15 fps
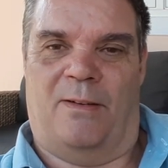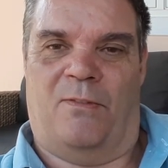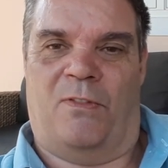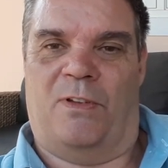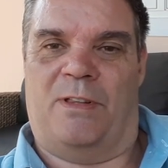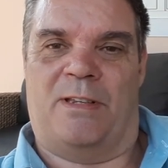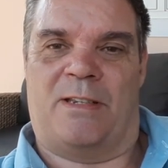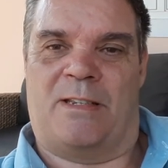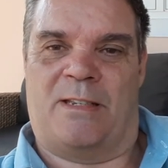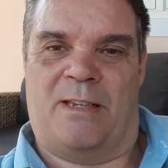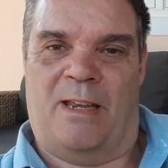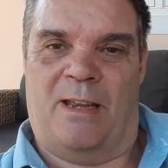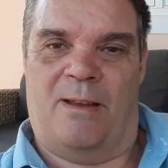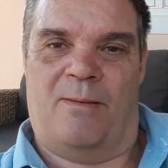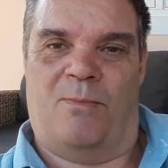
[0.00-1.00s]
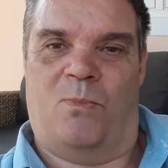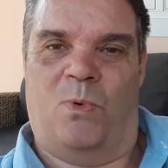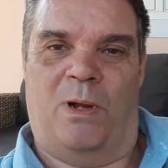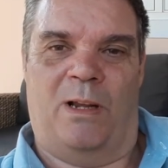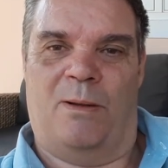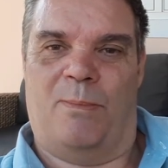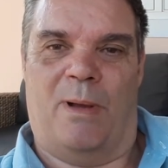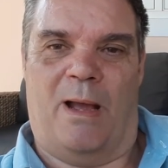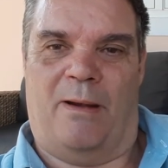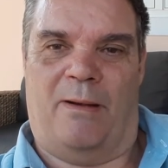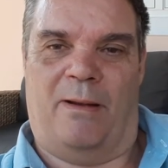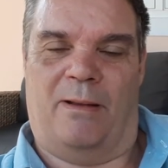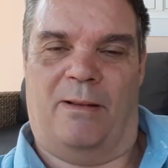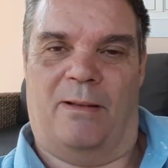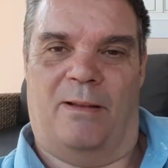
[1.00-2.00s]
for the same wheel
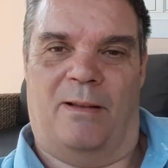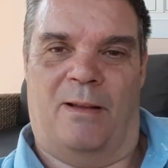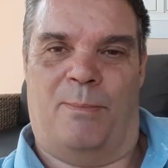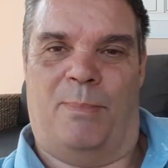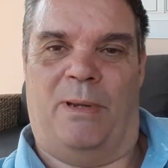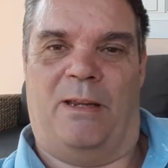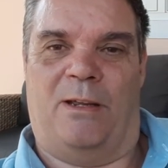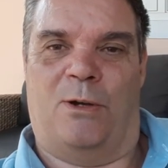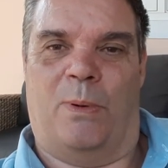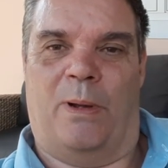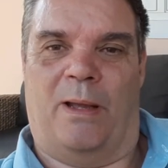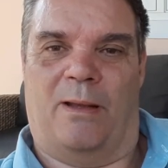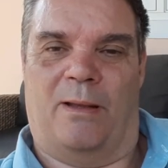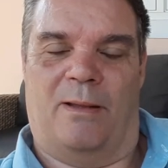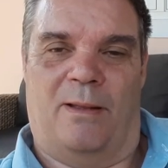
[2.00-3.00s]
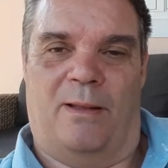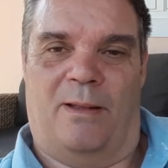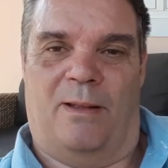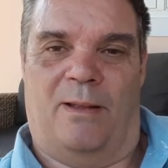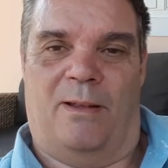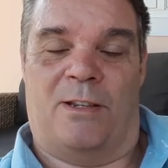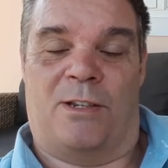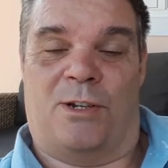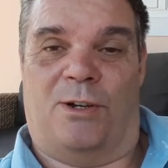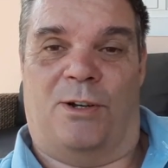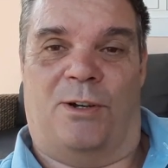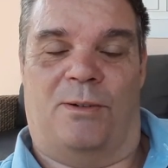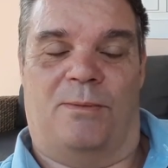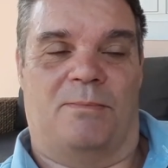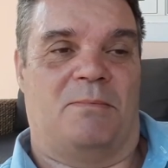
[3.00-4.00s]
bearing, a Be Quick.
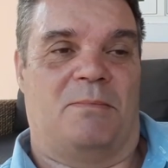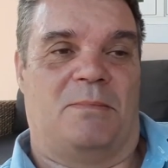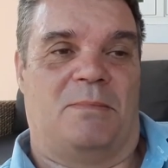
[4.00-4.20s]
So